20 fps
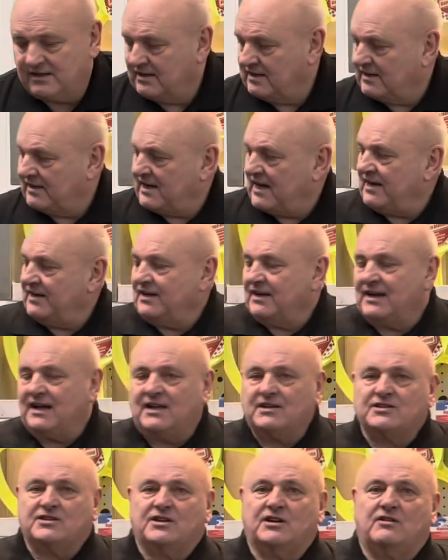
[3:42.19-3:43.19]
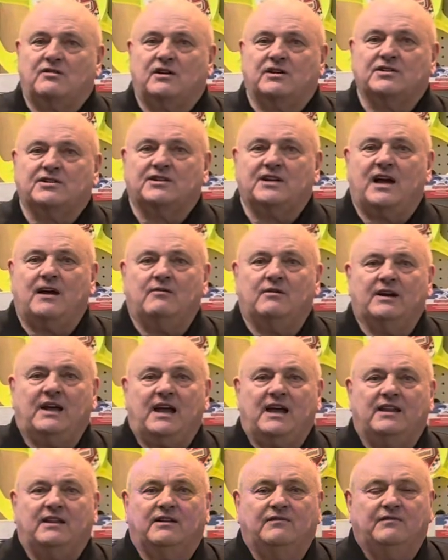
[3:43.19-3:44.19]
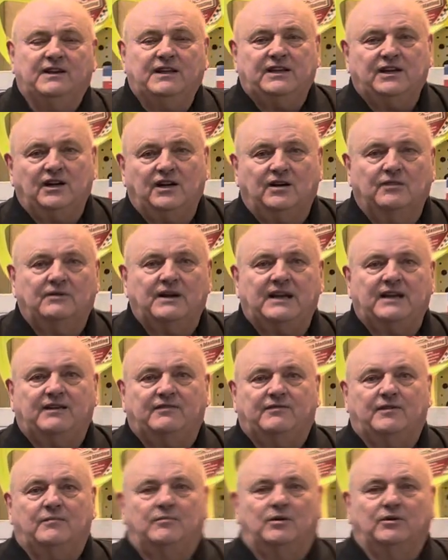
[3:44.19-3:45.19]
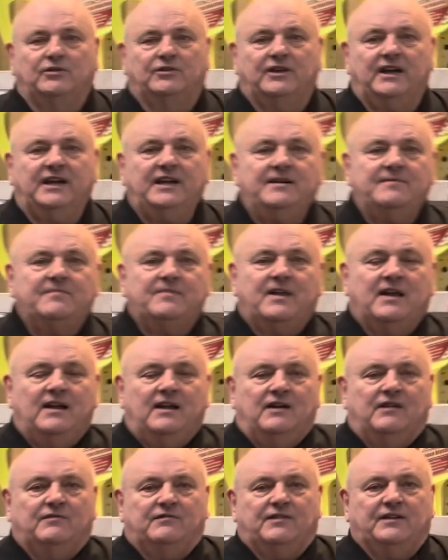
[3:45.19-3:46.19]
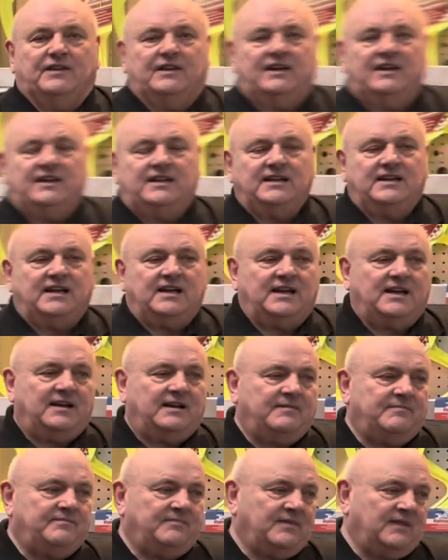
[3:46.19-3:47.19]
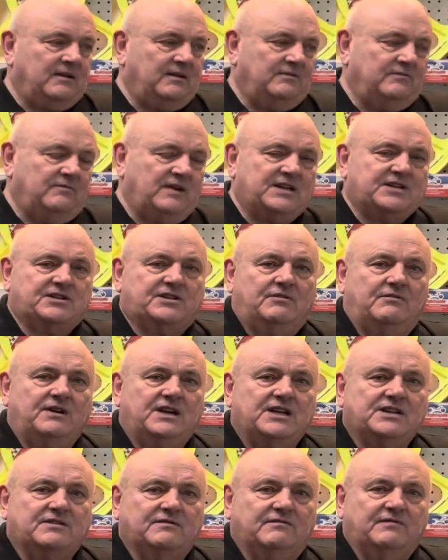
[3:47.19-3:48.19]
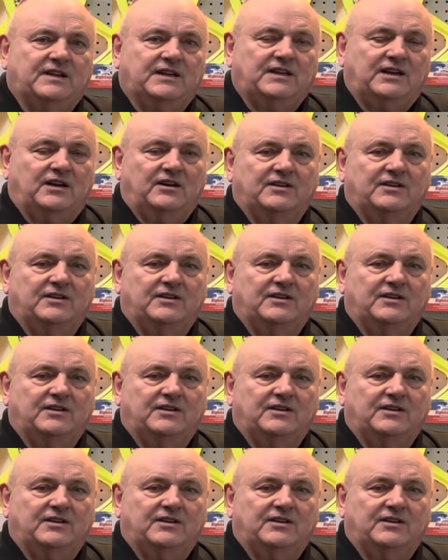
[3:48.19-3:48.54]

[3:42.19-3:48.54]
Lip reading: kind of glance across there, we're getting the video ready for Monday for the restoration video.